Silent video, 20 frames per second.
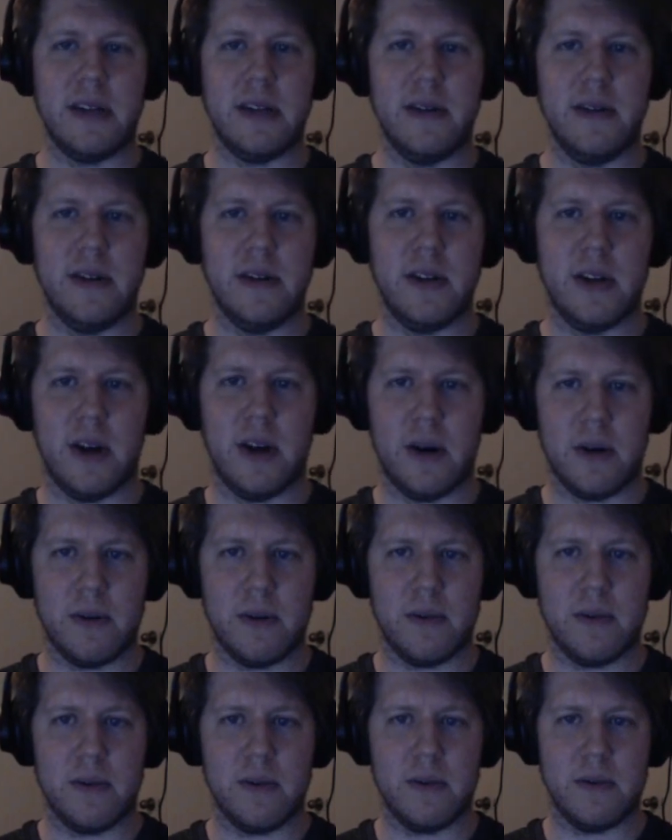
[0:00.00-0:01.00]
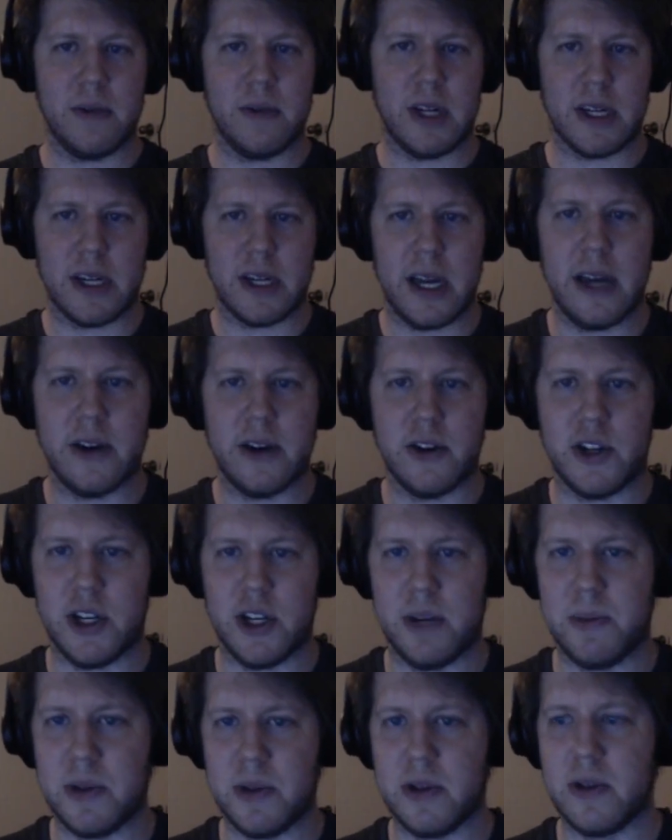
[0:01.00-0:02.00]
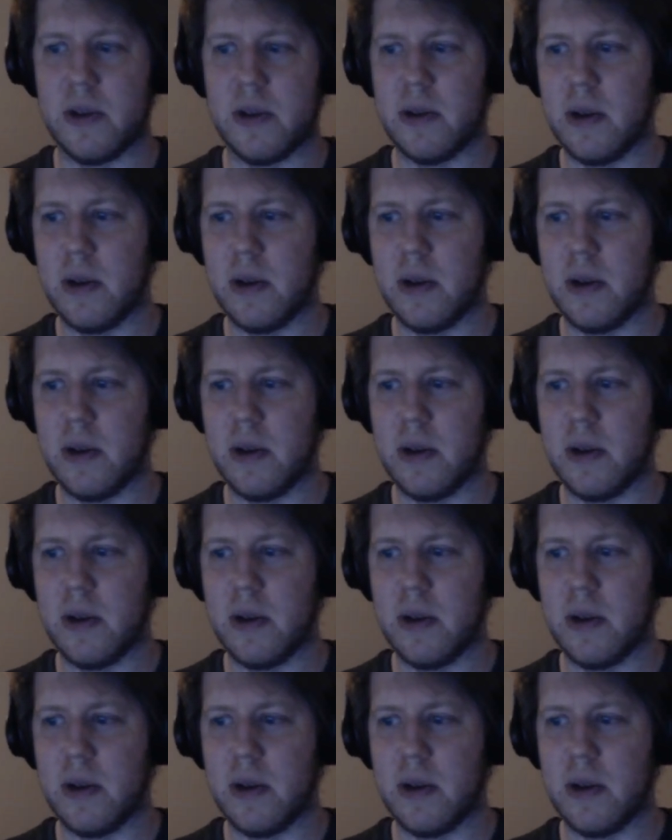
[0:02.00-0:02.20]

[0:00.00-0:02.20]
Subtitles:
you know, dictatorships